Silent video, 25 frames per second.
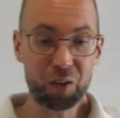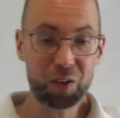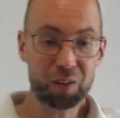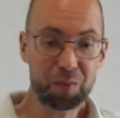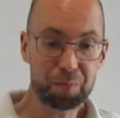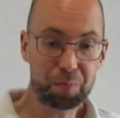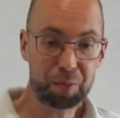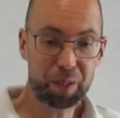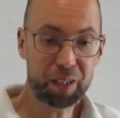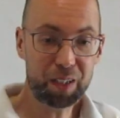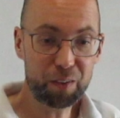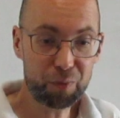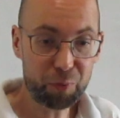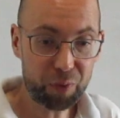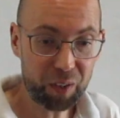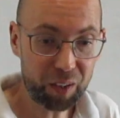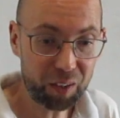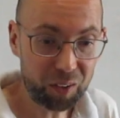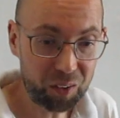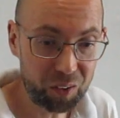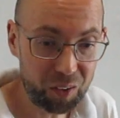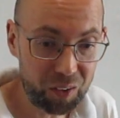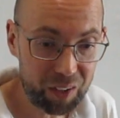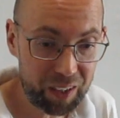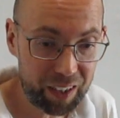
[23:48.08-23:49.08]
but if we
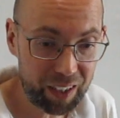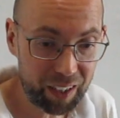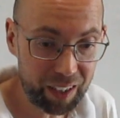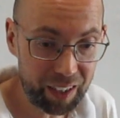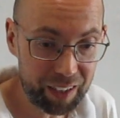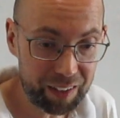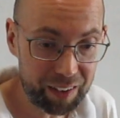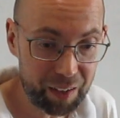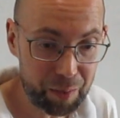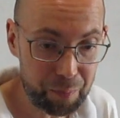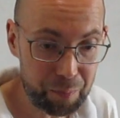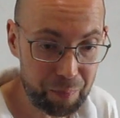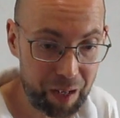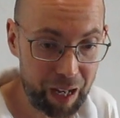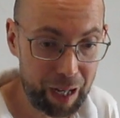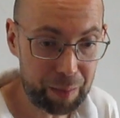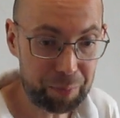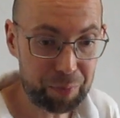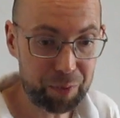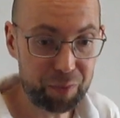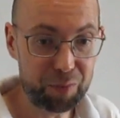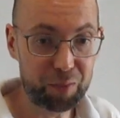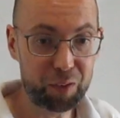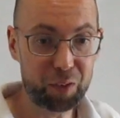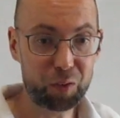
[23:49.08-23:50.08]
look at the map
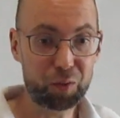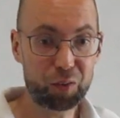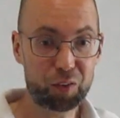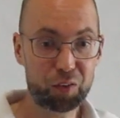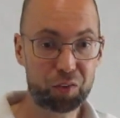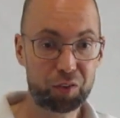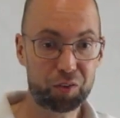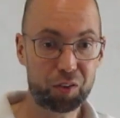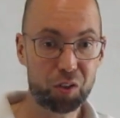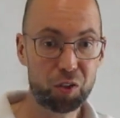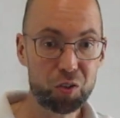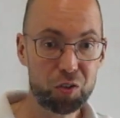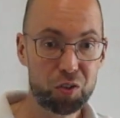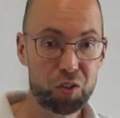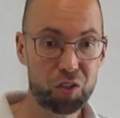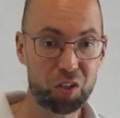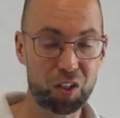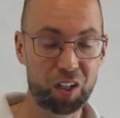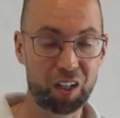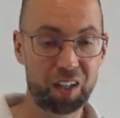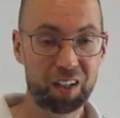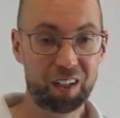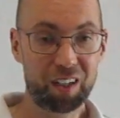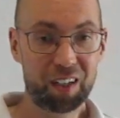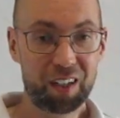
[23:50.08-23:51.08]
of Nova
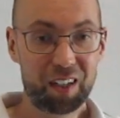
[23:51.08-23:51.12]
Scotia,